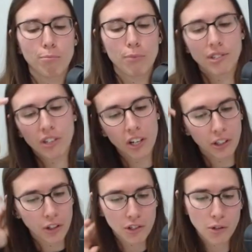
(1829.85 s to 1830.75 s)
basically young
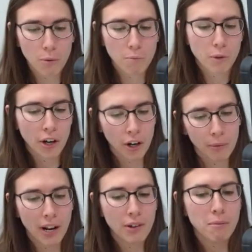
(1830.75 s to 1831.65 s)
adults, so
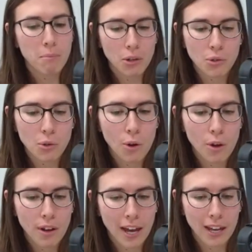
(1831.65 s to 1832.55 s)
younger. When I was in middle
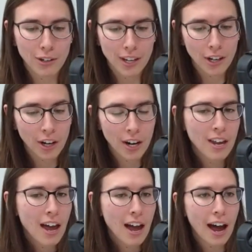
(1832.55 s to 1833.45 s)
school and younger,
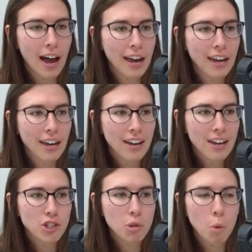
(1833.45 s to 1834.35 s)
I
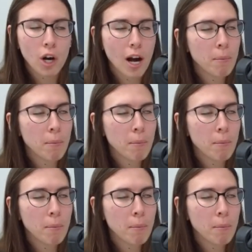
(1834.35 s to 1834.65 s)
swore